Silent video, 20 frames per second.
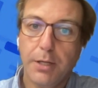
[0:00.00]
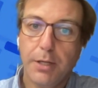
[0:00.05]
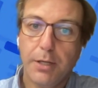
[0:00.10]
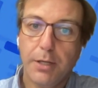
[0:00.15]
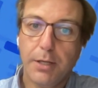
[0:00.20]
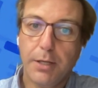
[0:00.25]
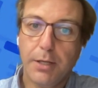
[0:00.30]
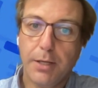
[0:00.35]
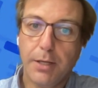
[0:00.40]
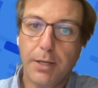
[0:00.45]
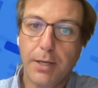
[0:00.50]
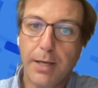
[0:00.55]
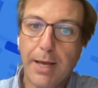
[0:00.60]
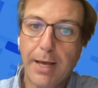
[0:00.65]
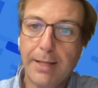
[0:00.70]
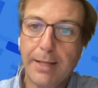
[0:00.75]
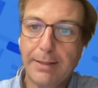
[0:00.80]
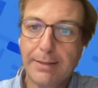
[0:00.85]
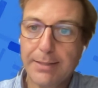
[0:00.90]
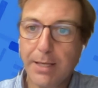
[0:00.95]

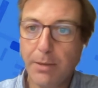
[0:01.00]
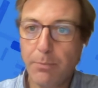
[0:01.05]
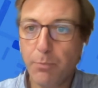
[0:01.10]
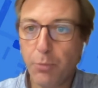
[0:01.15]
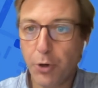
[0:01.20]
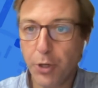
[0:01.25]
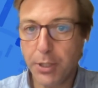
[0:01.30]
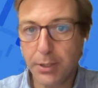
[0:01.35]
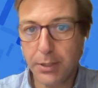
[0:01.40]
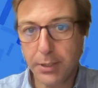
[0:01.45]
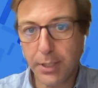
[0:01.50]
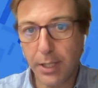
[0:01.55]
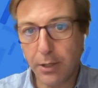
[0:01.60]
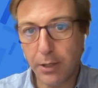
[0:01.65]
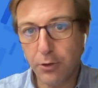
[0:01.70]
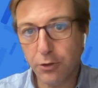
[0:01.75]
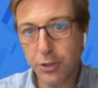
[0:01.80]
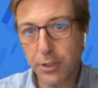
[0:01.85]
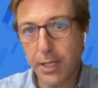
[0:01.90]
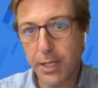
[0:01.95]
At the same point,
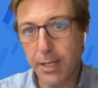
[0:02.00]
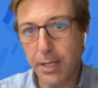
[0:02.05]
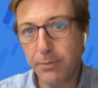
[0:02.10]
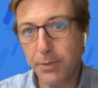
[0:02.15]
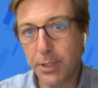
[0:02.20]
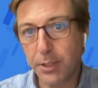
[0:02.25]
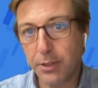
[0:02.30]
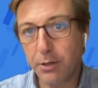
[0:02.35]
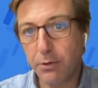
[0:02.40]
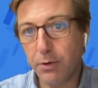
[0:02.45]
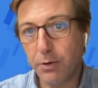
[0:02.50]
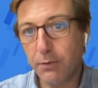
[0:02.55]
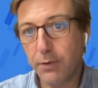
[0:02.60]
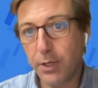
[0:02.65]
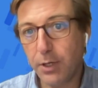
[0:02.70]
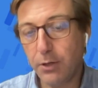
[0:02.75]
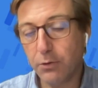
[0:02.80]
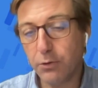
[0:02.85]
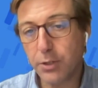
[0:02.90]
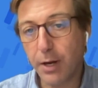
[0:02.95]
telcos claim that their
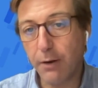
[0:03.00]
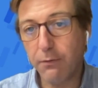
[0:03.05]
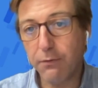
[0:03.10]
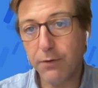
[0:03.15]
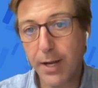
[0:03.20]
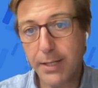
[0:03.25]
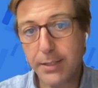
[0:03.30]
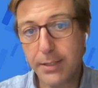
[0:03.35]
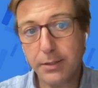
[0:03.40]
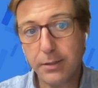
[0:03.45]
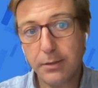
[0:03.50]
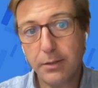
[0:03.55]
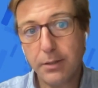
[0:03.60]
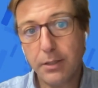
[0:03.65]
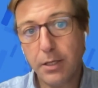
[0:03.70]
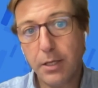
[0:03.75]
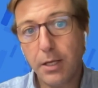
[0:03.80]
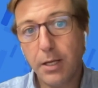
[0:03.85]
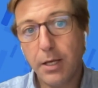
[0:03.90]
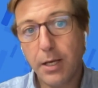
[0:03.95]
revenues are flat
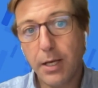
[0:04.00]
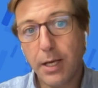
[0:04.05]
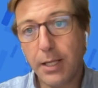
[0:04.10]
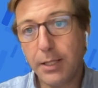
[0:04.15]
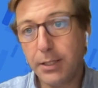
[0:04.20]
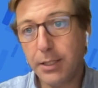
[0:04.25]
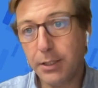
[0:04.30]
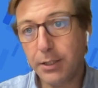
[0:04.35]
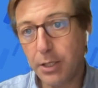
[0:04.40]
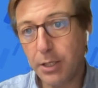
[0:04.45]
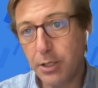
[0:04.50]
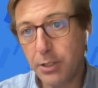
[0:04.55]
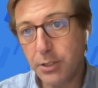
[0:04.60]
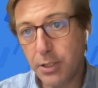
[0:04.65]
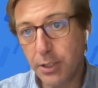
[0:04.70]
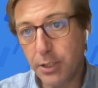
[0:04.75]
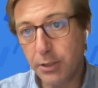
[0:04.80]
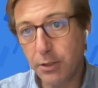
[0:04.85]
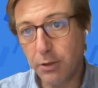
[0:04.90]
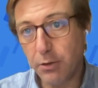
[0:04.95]
and that there is
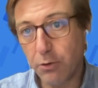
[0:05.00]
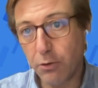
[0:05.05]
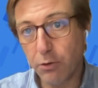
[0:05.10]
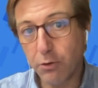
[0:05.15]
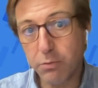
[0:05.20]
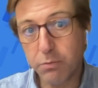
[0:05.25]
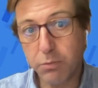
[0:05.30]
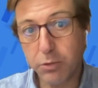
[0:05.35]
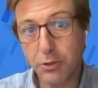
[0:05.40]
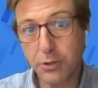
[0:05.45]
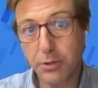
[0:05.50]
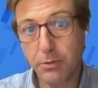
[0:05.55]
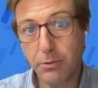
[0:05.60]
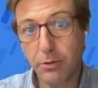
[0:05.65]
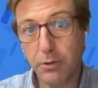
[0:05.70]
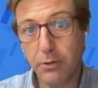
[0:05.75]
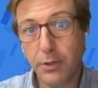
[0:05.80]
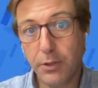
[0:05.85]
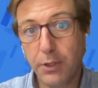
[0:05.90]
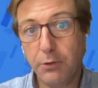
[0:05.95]
little growth possible.
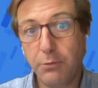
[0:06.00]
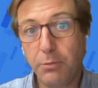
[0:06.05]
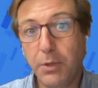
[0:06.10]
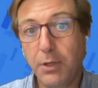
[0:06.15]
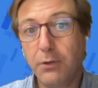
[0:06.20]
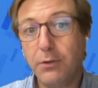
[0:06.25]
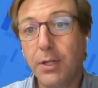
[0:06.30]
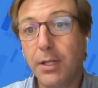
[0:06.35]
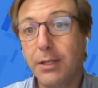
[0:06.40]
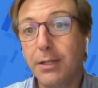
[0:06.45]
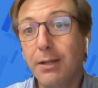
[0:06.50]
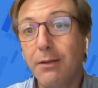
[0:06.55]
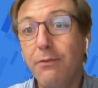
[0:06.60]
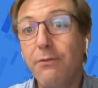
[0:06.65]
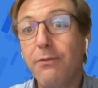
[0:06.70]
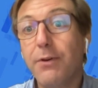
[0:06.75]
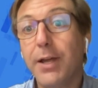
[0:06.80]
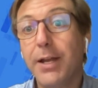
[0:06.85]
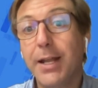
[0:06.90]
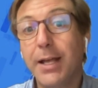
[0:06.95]
This means that the
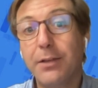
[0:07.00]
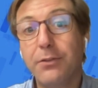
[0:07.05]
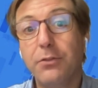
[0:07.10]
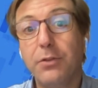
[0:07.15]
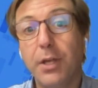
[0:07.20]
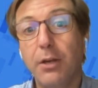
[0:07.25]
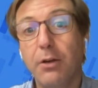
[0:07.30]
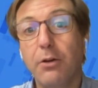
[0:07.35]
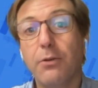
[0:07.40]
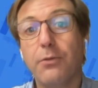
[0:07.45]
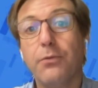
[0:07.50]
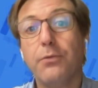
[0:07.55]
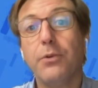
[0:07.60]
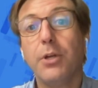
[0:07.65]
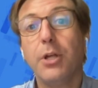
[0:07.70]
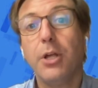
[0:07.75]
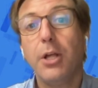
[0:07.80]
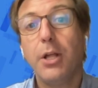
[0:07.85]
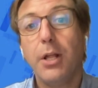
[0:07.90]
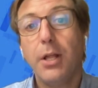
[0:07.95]
financing of
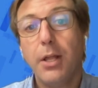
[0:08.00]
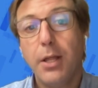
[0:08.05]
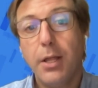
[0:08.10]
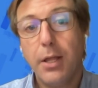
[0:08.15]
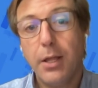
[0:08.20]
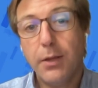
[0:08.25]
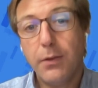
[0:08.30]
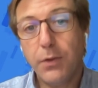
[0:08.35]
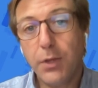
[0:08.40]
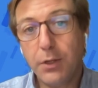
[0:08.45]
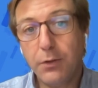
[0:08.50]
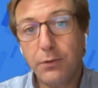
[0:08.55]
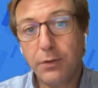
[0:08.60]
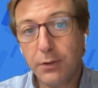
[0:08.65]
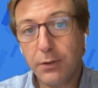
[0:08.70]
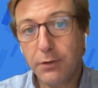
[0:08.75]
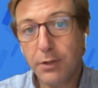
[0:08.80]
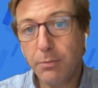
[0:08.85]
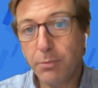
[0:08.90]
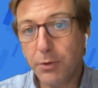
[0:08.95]
this
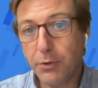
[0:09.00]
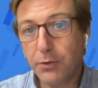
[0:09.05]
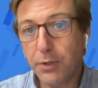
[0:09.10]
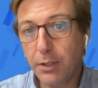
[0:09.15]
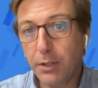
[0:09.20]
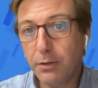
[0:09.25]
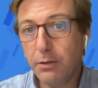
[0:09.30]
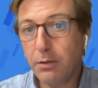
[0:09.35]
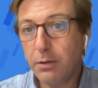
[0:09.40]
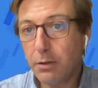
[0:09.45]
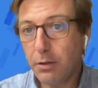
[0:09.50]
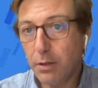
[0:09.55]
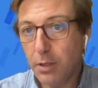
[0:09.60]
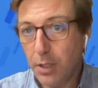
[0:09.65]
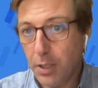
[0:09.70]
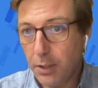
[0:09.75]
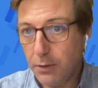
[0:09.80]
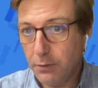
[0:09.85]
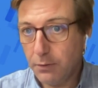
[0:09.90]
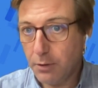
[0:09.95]
60%
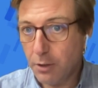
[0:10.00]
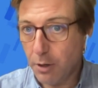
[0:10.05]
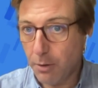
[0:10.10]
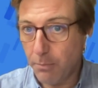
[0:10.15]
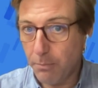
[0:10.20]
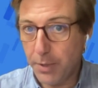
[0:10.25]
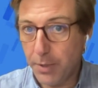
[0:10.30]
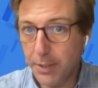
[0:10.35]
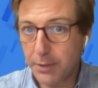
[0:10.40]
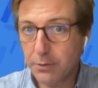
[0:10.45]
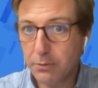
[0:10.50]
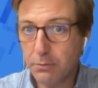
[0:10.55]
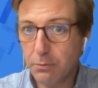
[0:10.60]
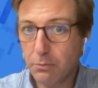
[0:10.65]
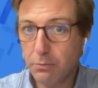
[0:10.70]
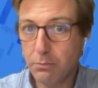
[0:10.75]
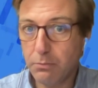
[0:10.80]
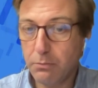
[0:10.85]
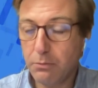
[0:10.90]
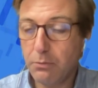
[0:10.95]
is complex.
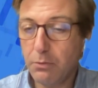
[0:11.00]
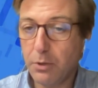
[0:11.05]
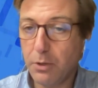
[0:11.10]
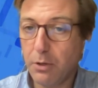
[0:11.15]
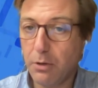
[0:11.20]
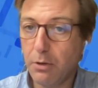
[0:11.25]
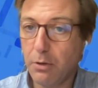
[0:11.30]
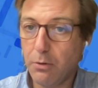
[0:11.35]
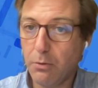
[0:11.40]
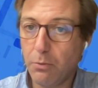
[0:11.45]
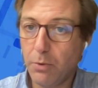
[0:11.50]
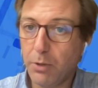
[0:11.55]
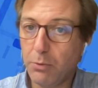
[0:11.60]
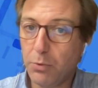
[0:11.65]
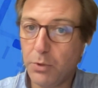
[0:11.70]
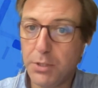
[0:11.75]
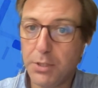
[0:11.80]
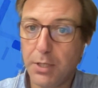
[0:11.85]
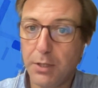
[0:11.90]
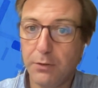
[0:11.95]
What
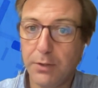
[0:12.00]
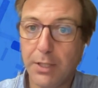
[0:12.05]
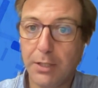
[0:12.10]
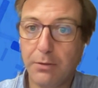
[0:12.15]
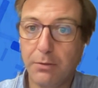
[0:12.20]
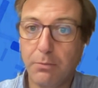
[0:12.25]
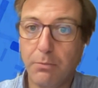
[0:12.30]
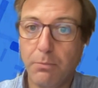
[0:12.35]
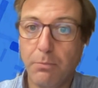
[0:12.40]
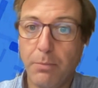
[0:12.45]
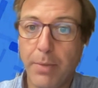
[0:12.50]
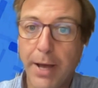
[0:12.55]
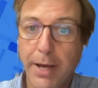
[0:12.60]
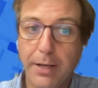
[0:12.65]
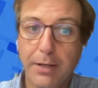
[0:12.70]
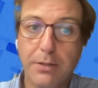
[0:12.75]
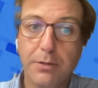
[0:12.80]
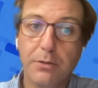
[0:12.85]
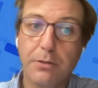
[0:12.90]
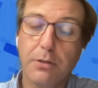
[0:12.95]
we see is that
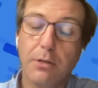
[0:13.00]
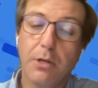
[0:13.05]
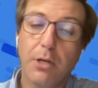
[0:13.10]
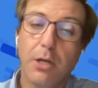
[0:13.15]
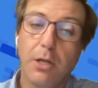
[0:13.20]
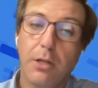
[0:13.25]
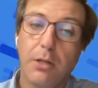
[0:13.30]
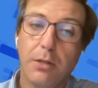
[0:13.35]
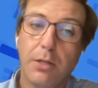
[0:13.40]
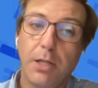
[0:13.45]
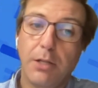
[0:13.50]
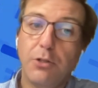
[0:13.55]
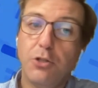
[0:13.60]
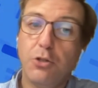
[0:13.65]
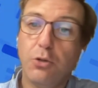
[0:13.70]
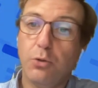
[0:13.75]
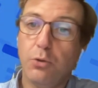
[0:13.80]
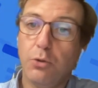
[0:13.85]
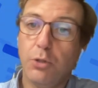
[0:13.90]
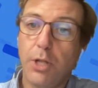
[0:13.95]
banks that
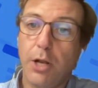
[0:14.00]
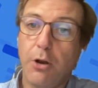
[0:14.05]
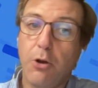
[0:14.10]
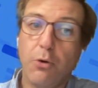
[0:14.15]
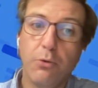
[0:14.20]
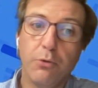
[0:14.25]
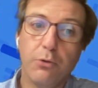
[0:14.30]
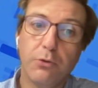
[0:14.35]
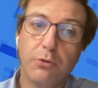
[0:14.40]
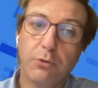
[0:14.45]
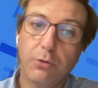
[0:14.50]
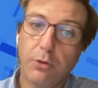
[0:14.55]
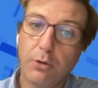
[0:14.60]
should do the loans